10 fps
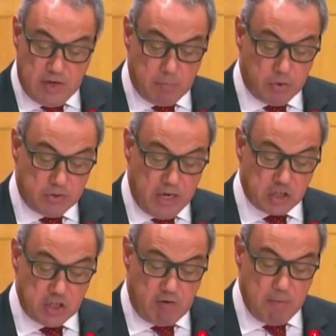and
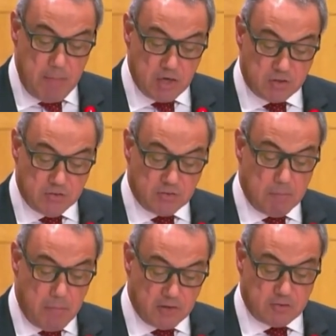protectionary measures
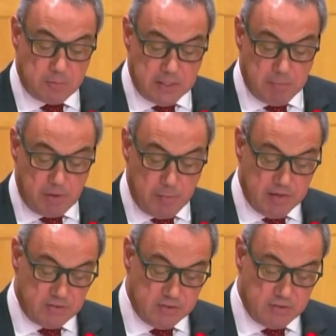must be
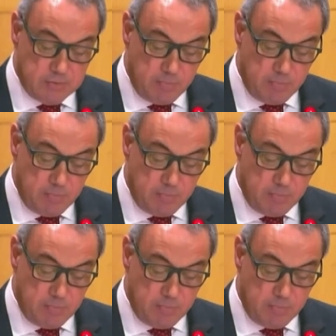implemented.